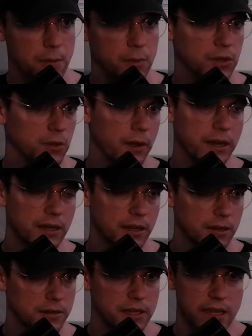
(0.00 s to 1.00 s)
with new
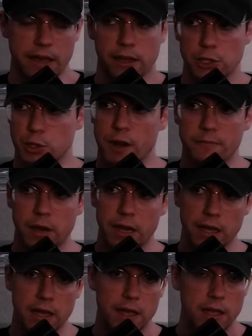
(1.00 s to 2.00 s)
ideas. Like I could drive
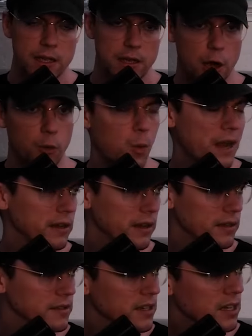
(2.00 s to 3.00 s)
by a
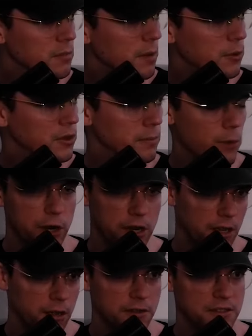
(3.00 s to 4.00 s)
Wendy's and come up with a
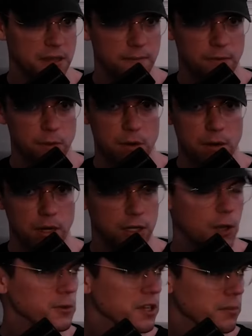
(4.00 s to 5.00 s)
marketing concept for a
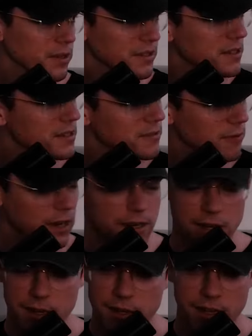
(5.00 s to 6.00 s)
coaching business. Oh, right? Oh
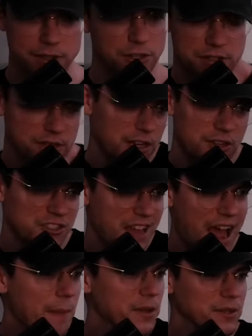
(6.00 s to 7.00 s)
yeah. It just it just
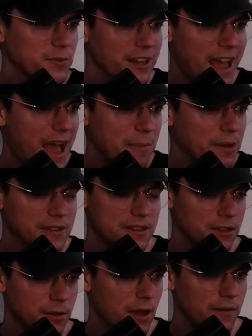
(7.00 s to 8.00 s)
happens when it happens
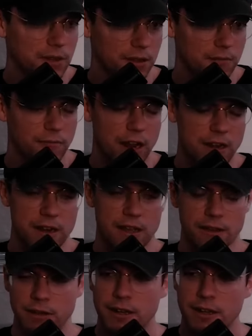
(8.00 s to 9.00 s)
yep. and you have to write it down.